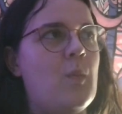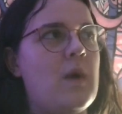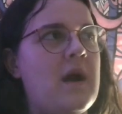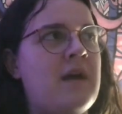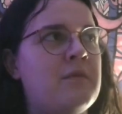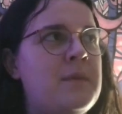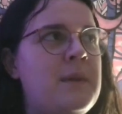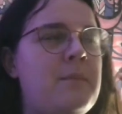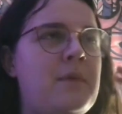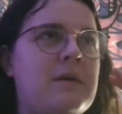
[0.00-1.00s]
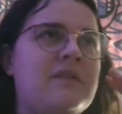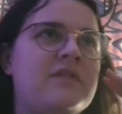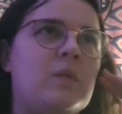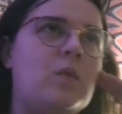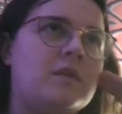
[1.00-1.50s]
I remember
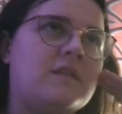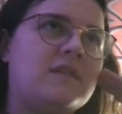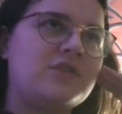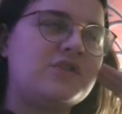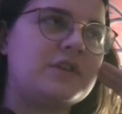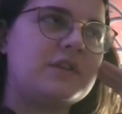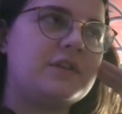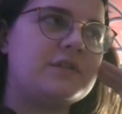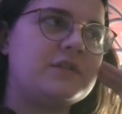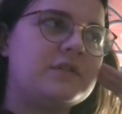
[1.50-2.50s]
after one session